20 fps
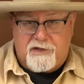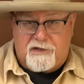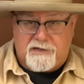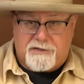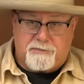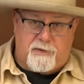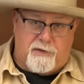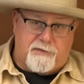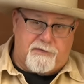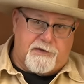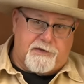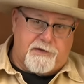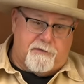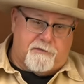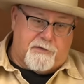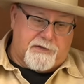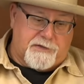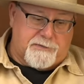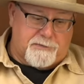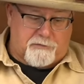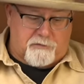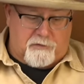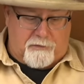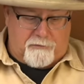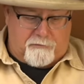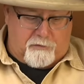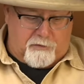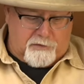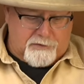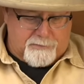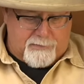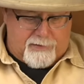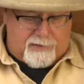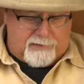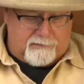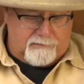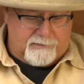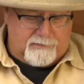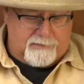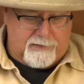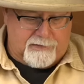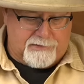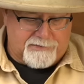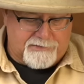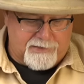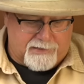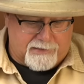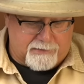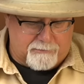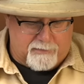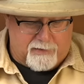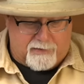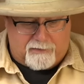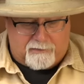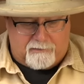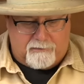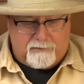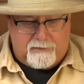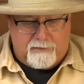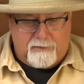I'll explain the difference between first model and second model